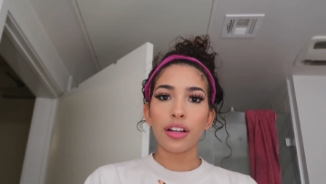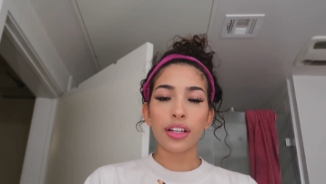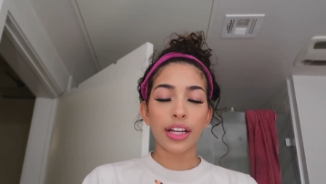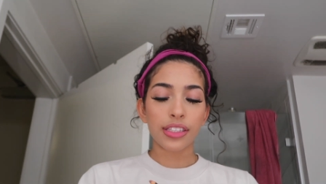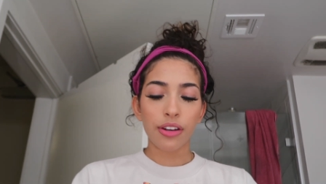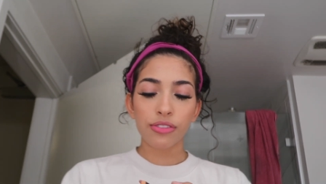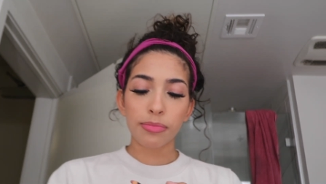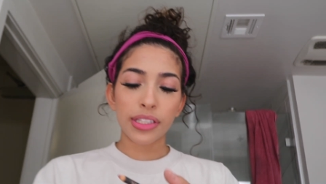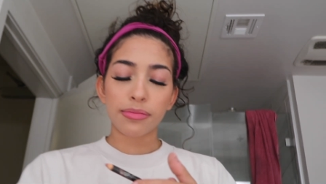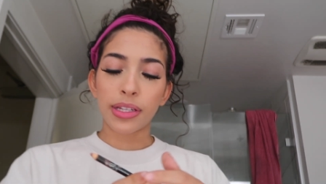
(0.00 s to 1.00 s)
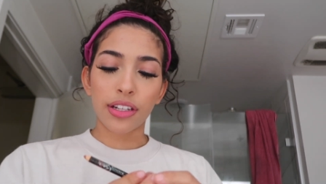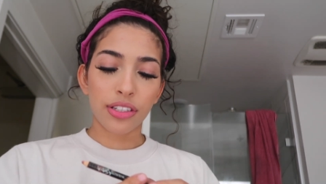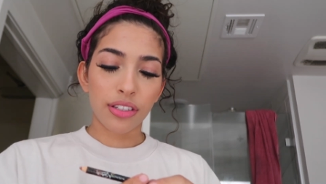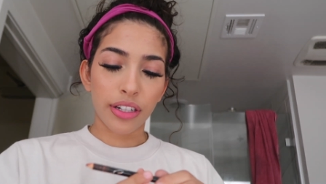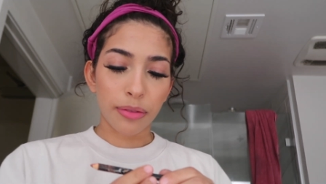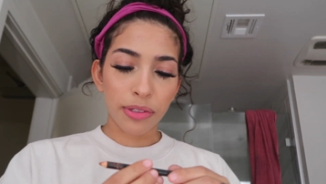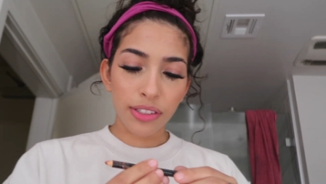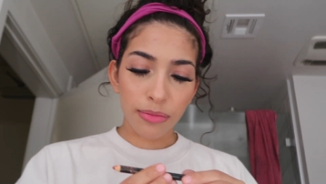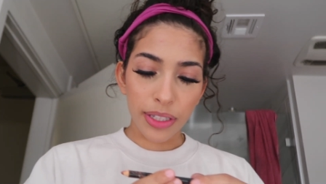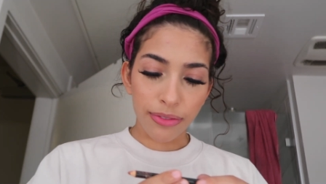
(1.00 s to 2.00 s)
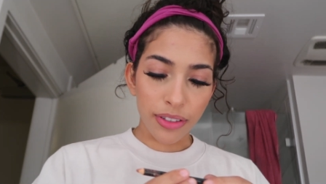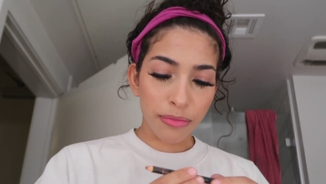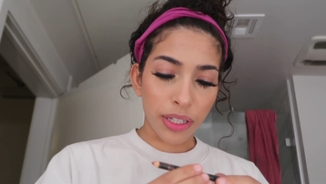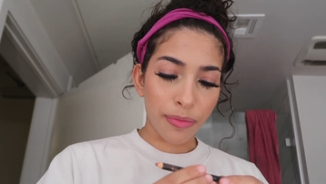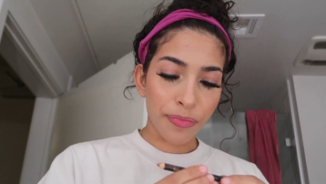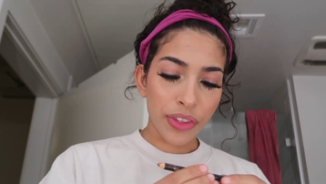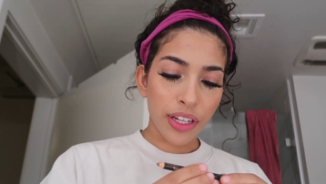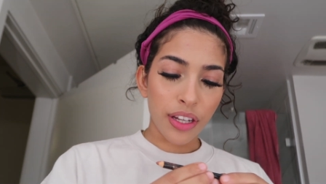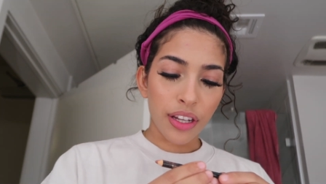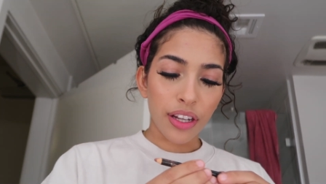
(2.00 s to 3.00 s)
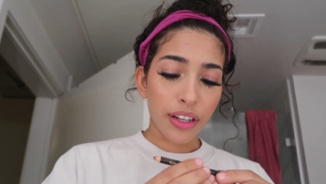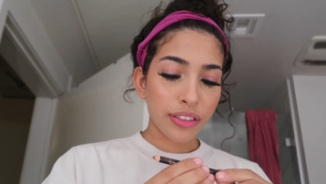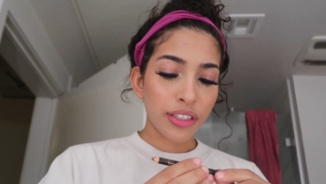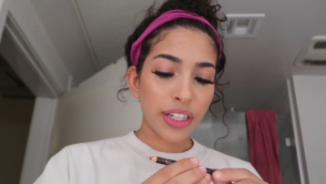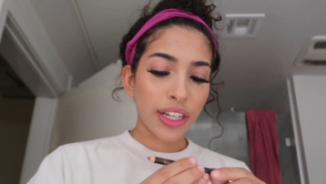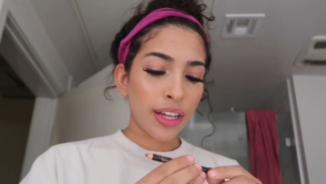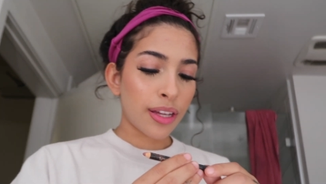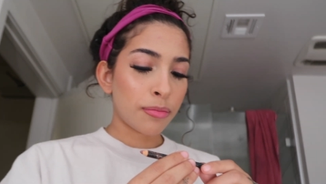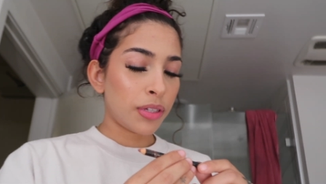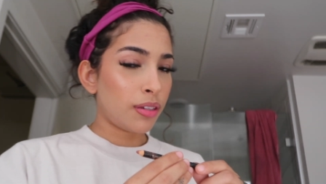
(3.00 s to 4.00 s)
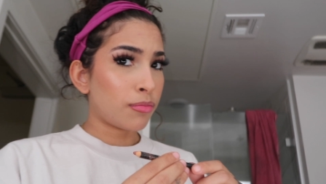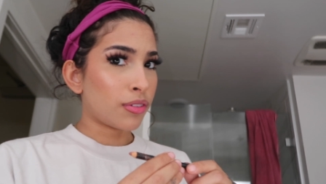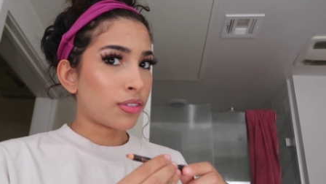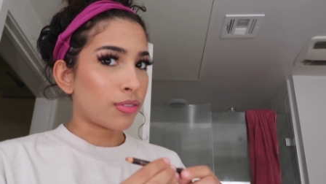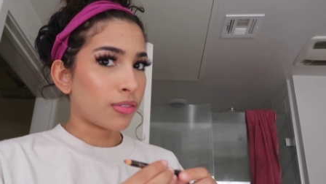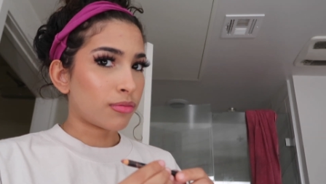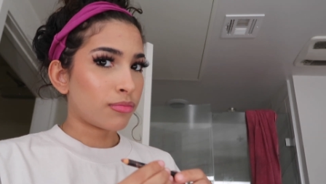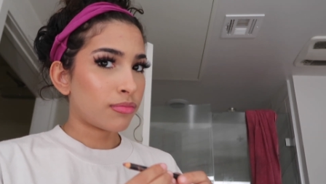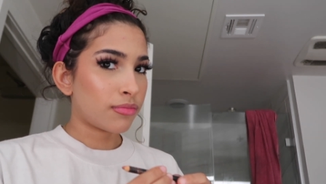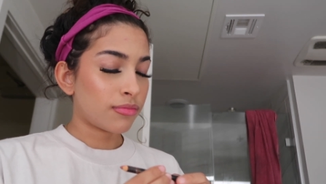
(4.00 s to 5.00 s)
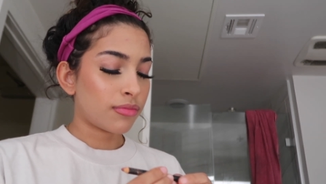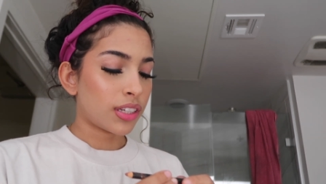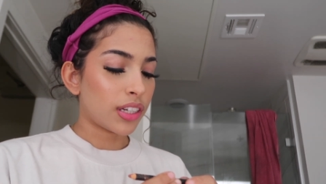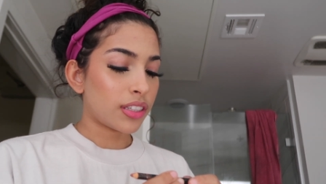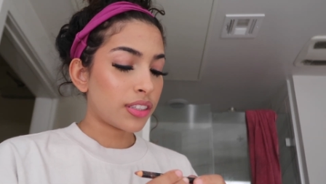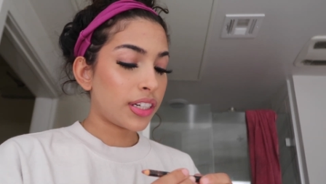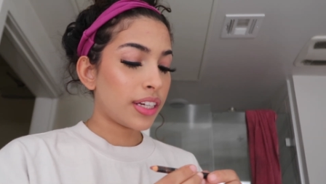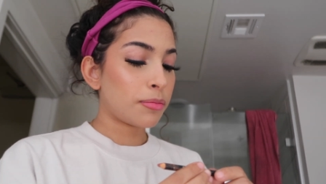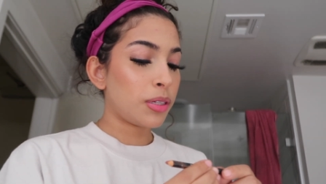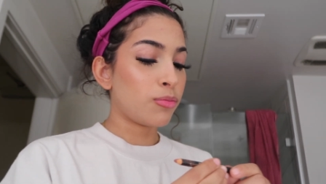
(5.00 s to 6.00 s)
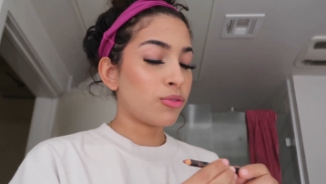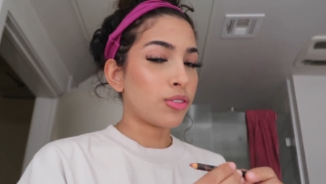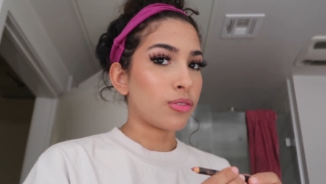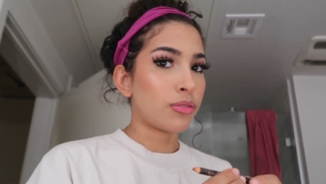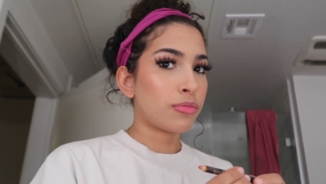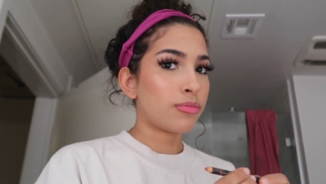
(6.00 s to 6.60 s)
Guys, I don't speak Spanish. Sorry. Please don't make fun of me. Entre a mi mundo. Entre a mi mundo.